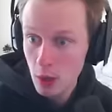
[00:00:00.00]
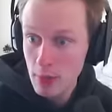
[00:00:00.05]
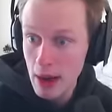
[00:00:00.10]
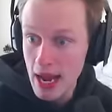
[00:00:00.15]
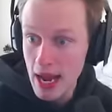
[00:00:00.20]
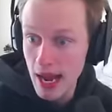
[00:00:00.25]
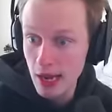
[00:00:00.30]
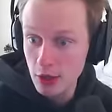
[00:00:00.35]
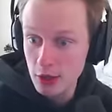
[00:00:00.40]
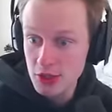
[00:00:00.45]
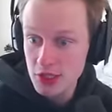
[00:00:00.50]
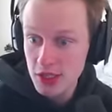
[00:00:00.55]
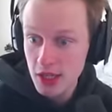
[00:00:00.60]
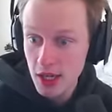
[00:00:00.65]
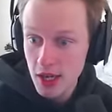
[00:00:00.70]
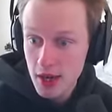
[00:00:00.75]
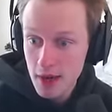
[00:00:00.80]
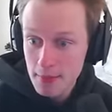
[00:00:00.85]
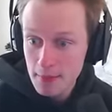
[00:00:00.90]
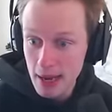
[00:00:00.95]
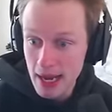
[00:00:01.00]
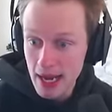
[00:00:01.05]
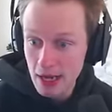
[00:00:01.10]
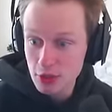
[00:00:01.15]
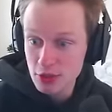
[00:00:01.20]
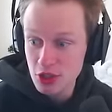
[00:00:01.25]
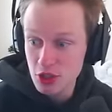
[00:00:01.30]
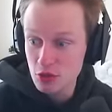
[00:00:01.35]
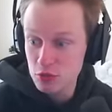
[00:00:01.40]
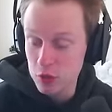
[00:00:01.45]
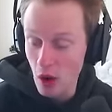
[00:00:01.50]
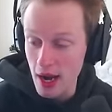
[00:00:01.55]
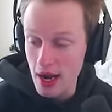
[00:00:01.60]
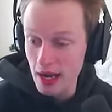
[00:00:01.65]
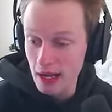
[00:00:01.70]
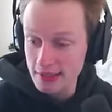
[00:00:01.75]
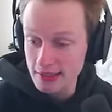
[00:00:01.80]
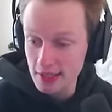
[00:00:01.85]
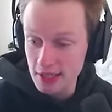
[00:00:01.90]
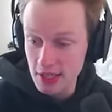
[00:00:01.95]
My house. My house is right
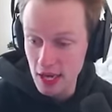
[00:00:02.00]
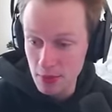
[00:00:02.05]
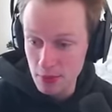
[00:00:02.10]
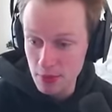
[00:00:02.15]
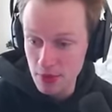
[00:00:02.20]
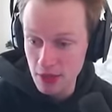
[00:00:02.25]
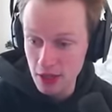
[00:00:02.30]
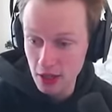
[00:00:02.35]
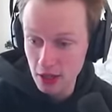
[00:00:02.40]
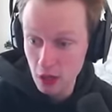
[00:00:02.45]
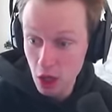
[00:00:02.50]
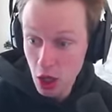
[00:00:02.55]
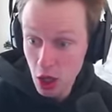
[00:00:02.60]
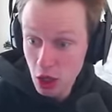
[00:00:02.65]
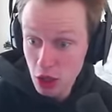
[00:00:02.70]
at the top of the hill.